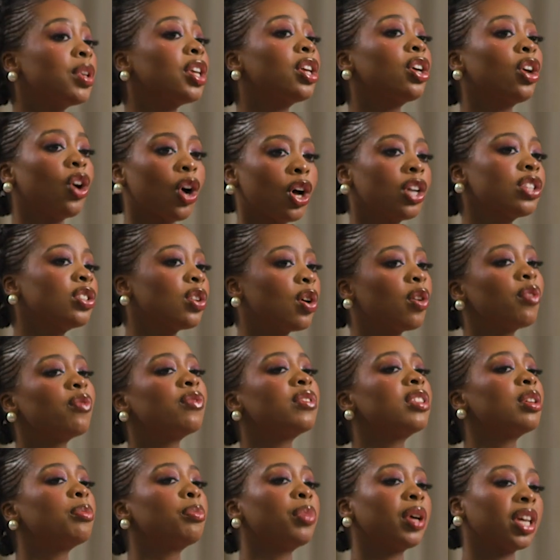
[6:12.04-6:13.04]
because
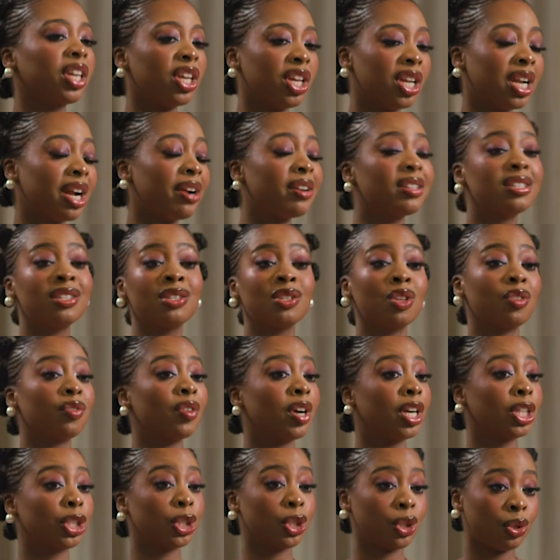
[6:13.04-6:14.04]
of the peculiarities of
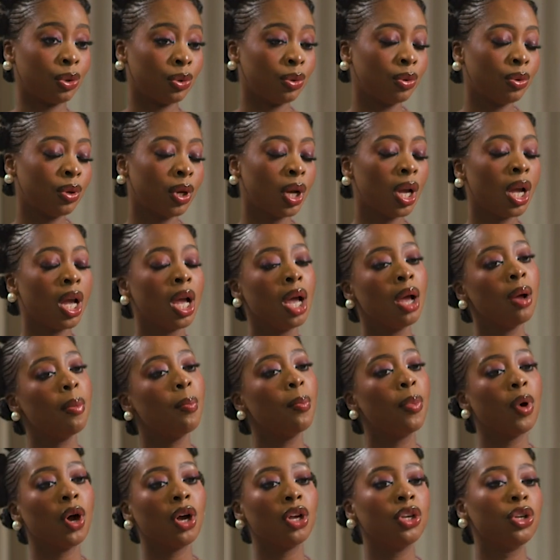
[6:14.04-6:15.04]
our show.
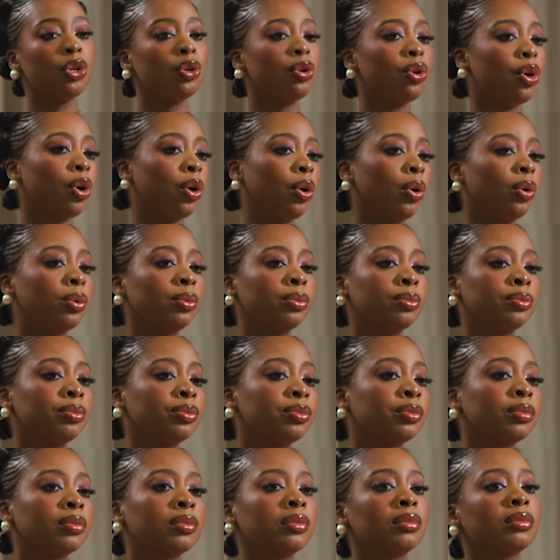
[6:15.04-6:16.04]
But again,
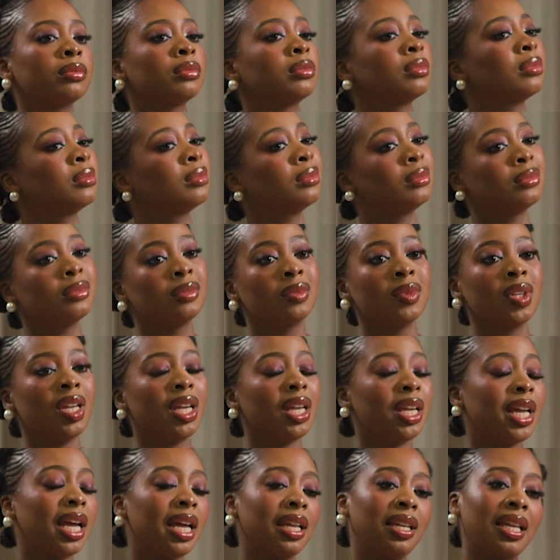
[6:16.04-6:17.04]

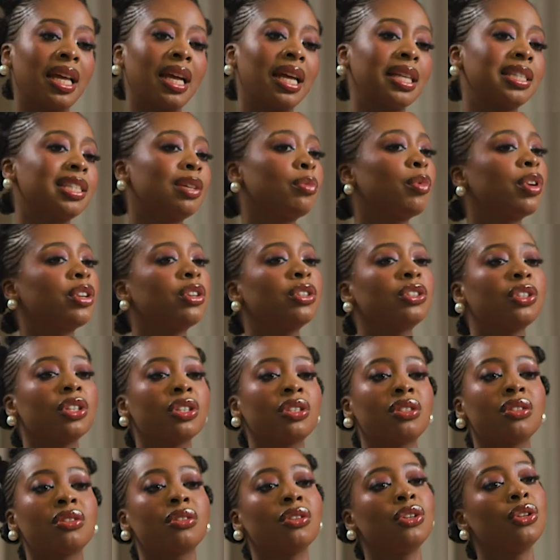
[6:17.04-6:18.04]
like I said, we're not
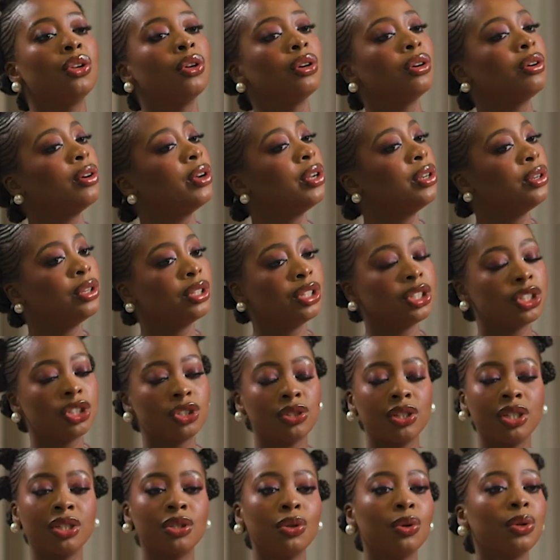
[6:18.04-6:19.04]
just going on the
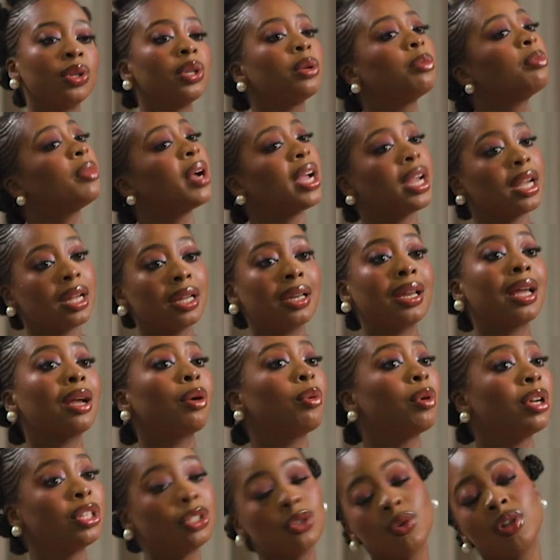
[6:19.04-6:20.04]
streets holding mic.
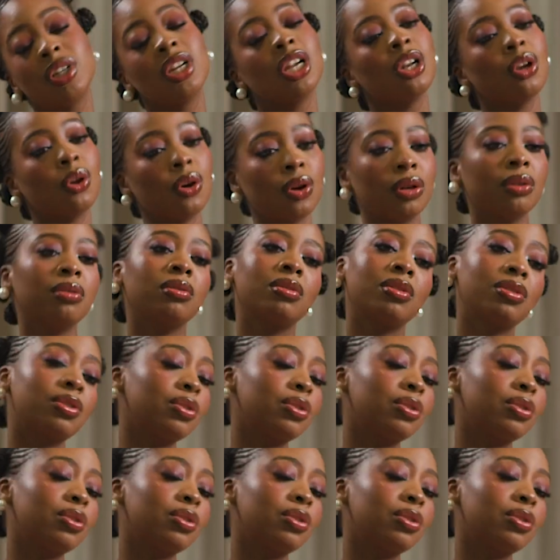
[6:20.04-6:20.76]
Like, we're doing a lot.